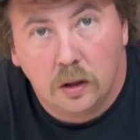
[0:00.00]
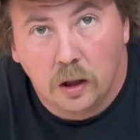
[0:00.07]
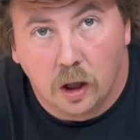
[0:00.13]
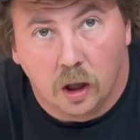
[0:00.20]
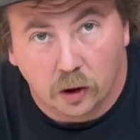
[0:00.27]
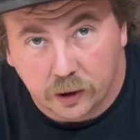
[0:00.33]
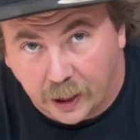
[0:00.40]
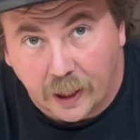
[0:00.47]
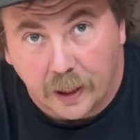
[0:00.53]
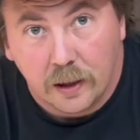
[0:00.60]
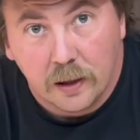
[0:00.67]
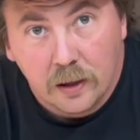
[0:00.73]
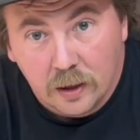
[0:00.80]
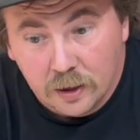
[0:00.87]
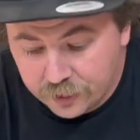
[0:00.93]
Okay,
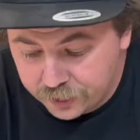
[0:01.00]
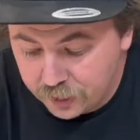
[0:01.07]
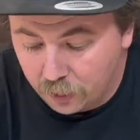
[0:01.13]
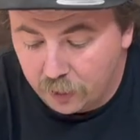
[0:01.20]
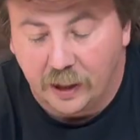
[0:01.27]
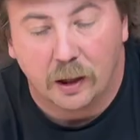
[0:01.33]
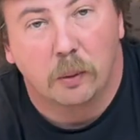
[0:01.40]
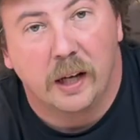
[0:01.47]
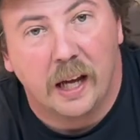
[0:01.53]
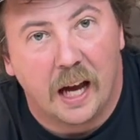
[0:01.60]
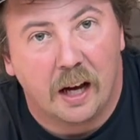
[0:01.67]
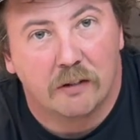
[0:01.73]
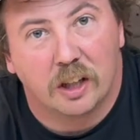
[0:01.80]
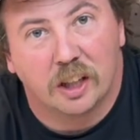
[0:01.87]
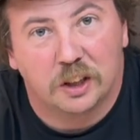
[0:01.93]
so here we
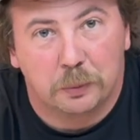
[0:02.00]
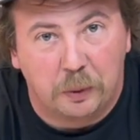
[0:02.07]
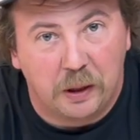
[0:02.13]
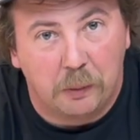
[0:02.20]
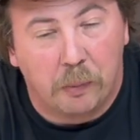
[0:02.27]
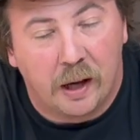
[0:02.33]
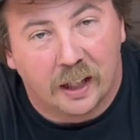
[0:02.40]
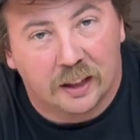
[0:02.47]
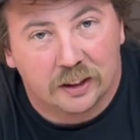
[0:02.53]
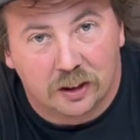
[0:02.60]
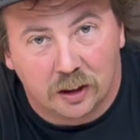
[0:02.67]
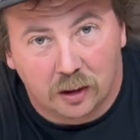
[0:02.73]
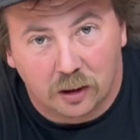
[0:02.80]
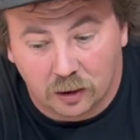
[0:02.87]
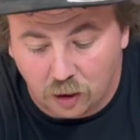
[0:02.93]
have our
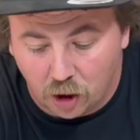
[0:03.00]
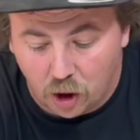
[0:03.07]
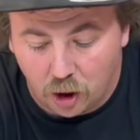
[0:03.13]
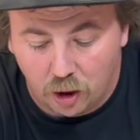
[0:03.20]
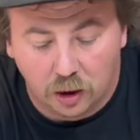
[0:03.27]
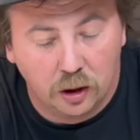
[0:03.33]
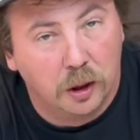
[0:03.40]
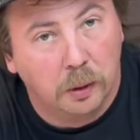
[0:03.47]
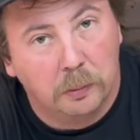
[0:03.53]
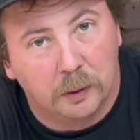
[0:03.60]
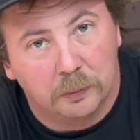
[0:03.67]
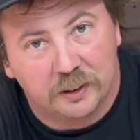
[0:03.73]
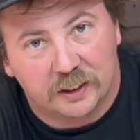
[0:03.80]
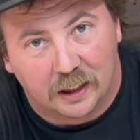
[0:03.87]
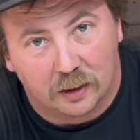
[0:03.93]
Speedmaster
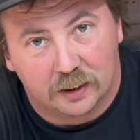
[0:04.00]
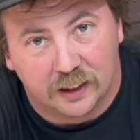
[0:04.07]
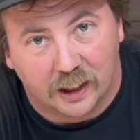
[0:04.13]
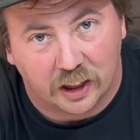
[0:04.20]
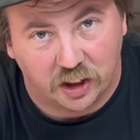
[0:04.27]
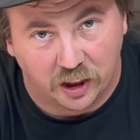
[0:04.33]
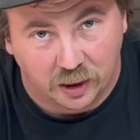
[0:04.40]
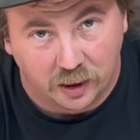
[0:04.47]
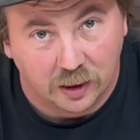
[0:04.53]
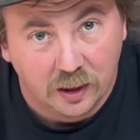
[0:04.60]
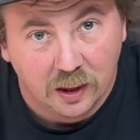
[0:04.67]
aluminum center section.